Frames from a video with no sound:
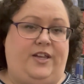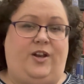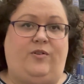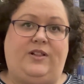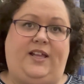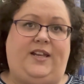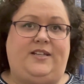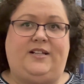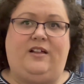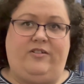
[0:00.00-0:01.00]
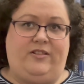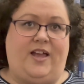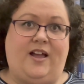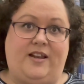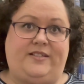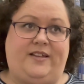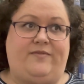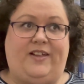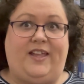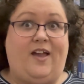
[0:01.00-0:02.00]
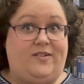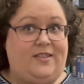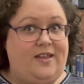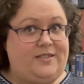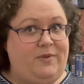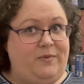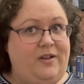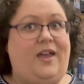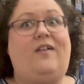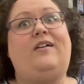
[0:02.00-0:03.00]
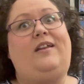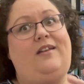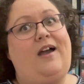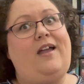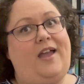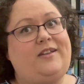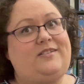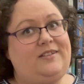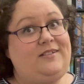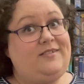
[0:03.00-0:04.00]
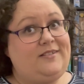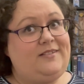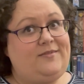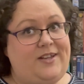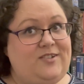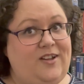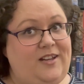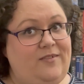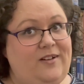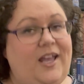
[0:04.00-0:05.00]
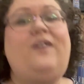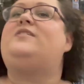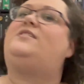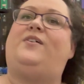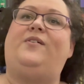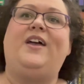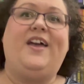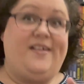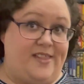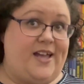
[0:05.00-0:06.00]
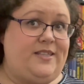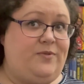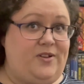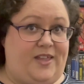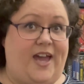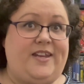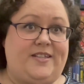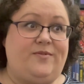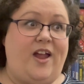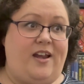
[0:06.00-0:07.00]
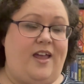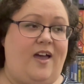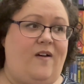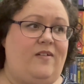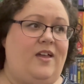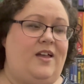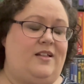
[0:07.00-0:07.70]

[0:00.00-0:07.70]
cleaning, decluttering, that kind of stuff, and counting that as my workout and not actually doing the weight training workout. So that's where that is right now.